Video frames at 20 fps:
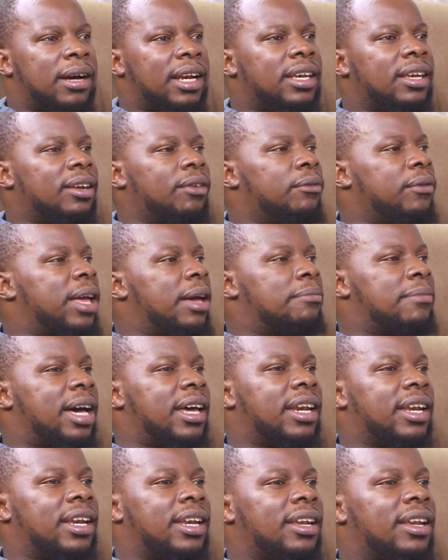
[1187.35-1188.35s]
but we are
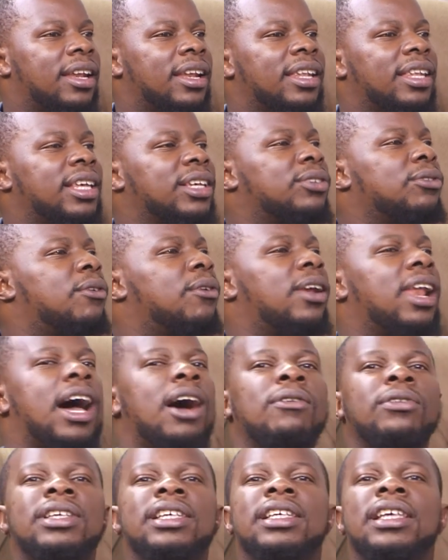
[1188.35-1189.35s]
married. This whole
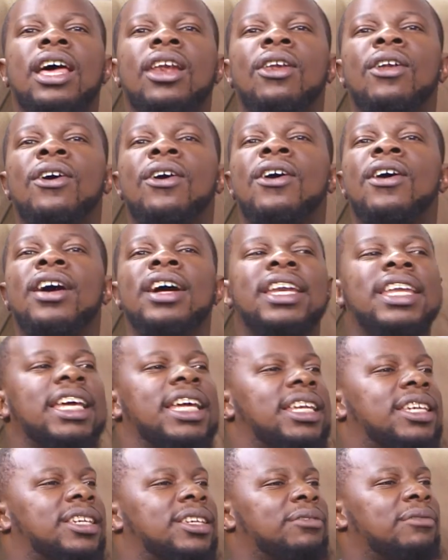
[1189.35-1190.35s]
house is a long
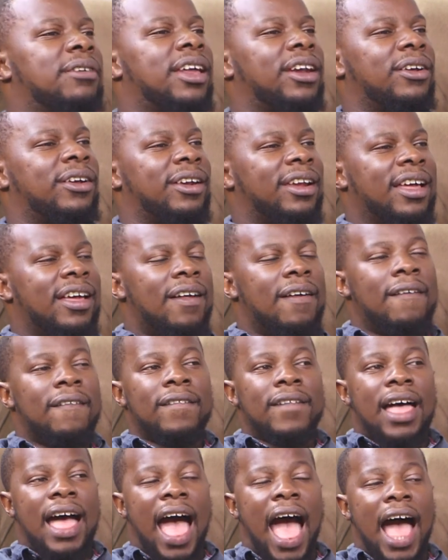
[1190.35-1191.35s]
date. We are
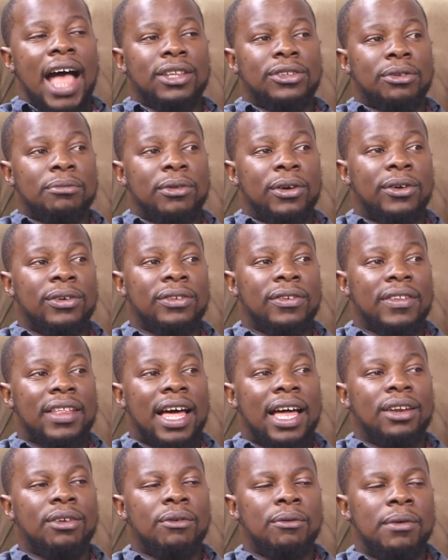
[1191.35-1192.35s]
on. And so because of
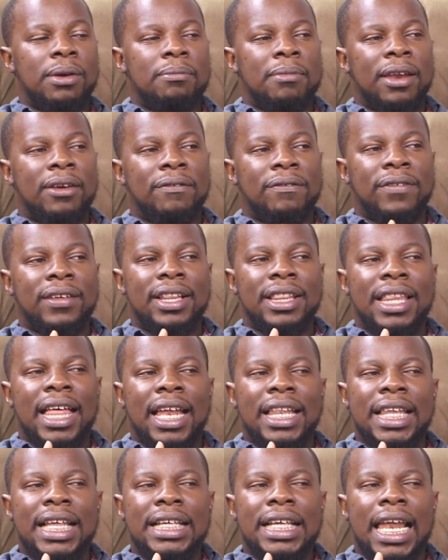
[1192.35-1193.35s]
that, women feel
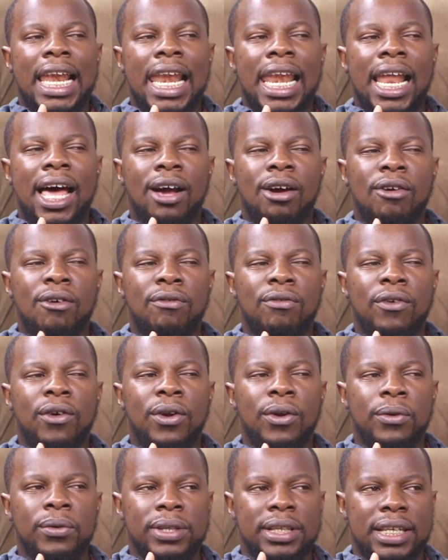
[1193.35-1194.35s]
that there's a lack of
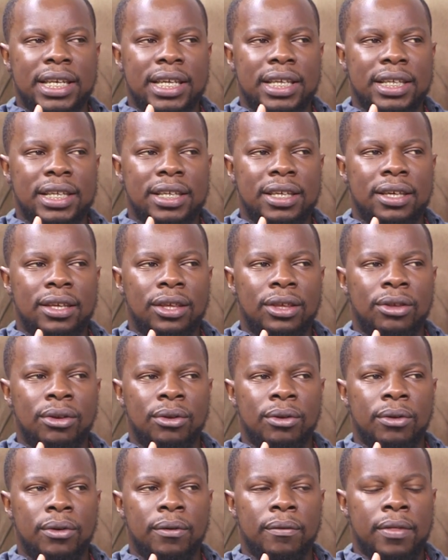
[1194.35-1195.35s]
closeness.
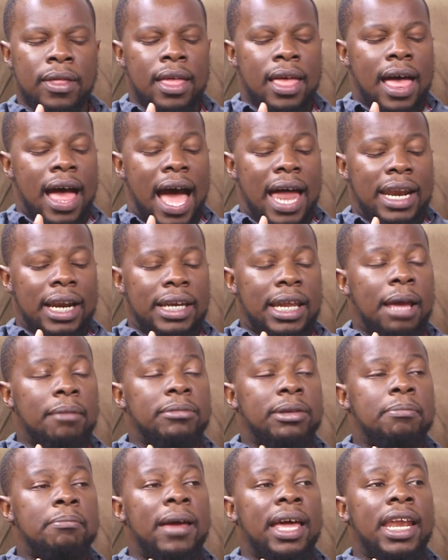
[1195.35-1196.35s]
You know, and at
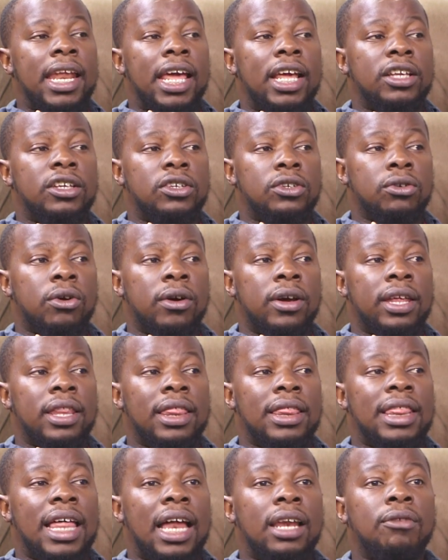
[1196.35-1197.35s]
times men
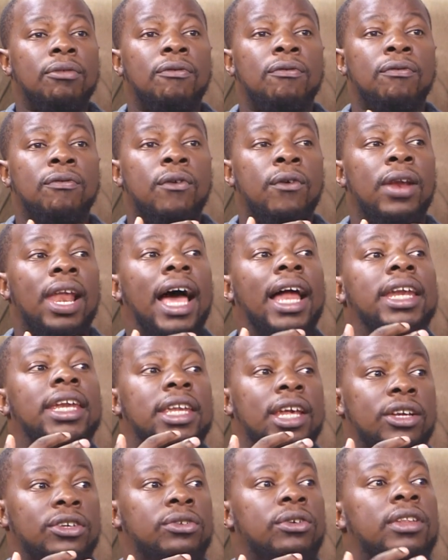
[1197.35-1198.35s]
enjoy that full
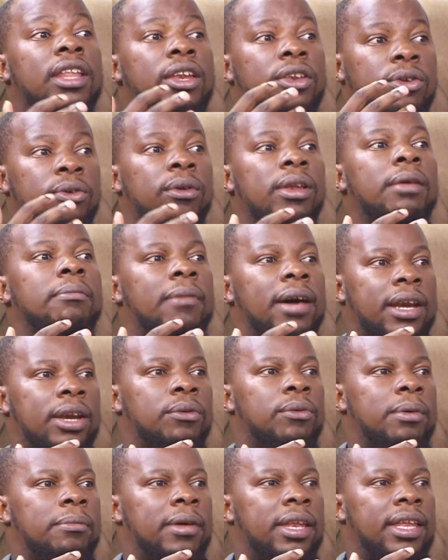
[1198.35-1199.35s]
attention that newly
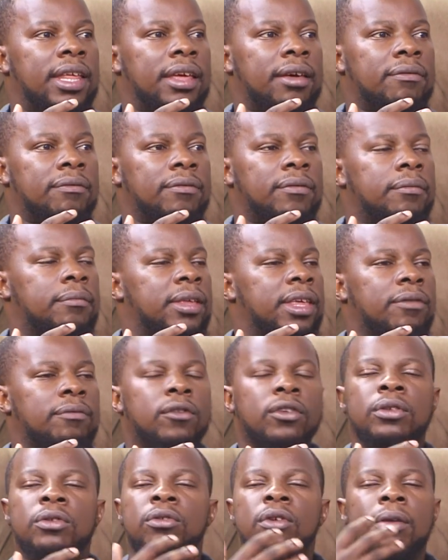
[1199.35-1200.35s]
married women give,
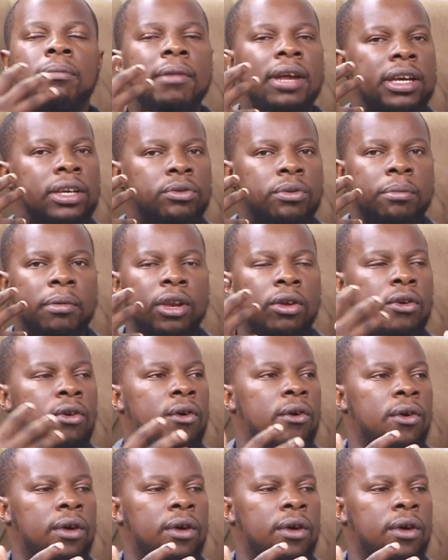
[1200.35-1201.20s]
because newly married women go